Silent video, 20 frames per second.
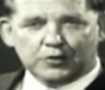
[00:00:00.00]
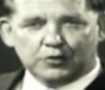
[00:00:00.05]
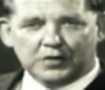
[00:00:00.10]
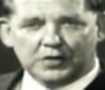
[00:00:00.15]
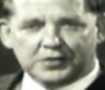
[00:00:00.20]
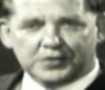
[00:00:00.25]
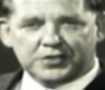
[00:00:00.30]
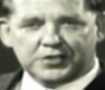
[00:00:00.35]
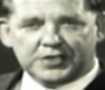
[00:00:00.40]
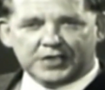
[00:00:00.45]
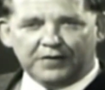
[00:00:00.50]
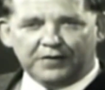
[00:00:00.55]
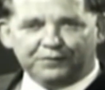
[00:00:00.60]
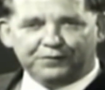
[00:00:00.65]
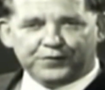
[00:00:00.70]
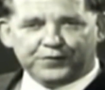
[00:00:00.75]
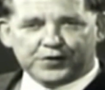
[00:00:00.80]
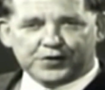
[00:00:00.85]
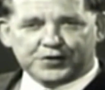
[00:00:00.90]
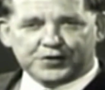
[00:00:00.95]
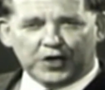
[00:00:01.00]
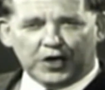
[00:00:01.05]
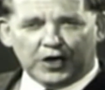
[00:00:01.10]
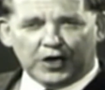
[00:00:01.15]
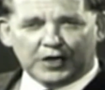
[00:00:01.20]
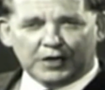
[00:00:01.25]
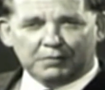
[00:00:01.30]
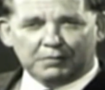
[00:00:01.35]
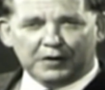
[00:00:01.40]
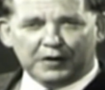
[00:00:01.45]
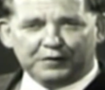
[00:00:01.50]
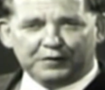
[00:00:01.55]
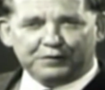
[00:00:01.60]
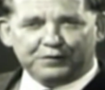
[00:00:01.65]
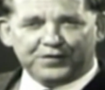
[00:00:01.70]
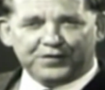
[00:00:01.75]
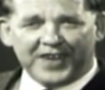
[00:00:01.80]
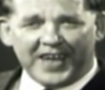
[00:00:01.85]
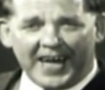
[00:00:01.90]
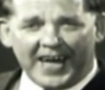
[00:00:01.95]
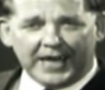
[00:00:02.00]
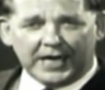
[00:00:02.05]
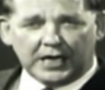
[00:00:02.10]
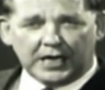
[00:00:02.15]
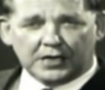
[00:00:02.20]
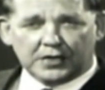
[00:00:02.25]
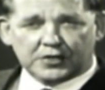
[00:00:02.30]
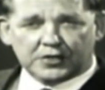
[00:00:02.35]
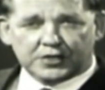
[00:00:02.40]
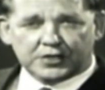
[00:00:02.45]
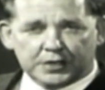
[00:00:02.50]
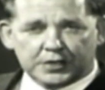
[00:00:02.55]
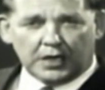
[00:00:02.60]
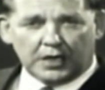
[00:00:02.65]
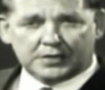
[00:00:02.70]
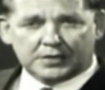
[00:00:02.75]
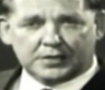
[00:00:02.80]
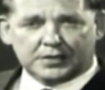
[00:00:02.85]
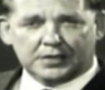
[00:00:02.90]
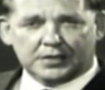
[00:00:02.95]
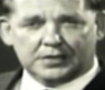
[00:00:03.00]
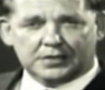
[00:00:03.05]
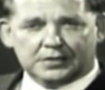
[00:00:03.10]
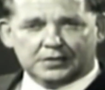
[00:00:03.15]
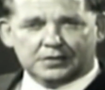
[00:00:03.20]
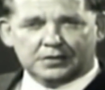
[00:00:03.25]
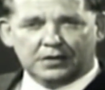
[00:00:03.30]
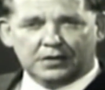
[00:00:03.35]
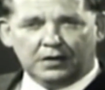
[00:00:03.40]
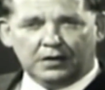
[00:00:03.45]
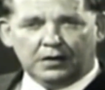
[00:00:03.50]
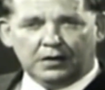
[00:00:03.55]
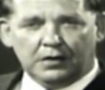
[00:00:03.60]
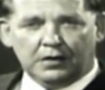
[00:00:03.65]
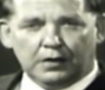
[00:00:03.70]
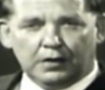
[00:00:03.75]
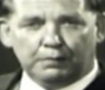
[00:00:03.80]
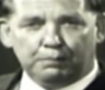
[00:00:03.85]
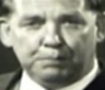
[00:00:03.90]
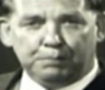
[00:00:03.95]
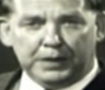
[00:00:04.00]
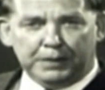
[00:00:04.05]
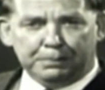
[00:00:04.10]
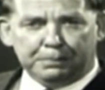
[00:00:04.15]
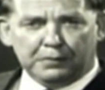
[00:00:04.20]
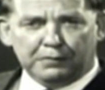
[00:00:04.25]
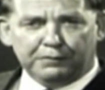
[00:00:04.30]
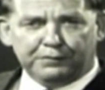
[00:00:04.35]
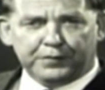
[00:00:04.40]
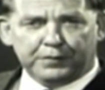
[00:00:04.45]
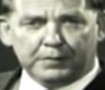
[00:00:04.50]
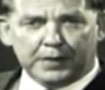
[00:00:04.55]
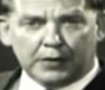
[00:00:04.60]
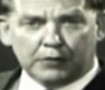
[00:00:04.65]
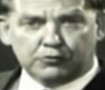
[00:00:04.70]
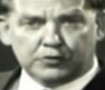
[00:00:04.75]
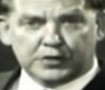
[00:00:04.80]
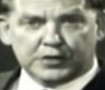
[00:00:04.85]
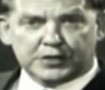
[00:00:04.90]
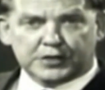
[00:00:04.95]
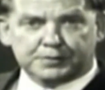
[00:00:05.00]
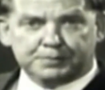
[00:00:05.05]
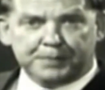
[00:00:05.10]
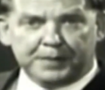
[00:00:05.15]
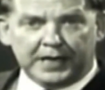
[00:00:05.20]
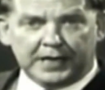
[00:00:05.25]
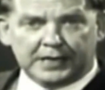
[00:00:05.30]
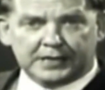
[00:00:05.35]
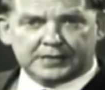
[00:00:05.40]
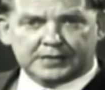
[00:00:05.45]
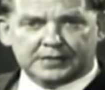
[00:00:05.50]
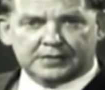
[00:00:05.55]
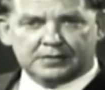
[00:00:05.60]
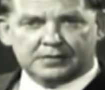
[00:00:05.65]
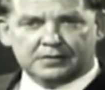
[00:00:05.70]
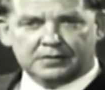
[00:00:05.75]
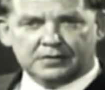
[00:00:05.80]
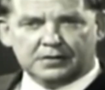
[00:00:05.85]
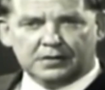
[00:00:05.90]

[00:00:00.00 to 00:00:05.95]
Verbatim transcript: So it's safe to talk about flying saucers and people from outer space,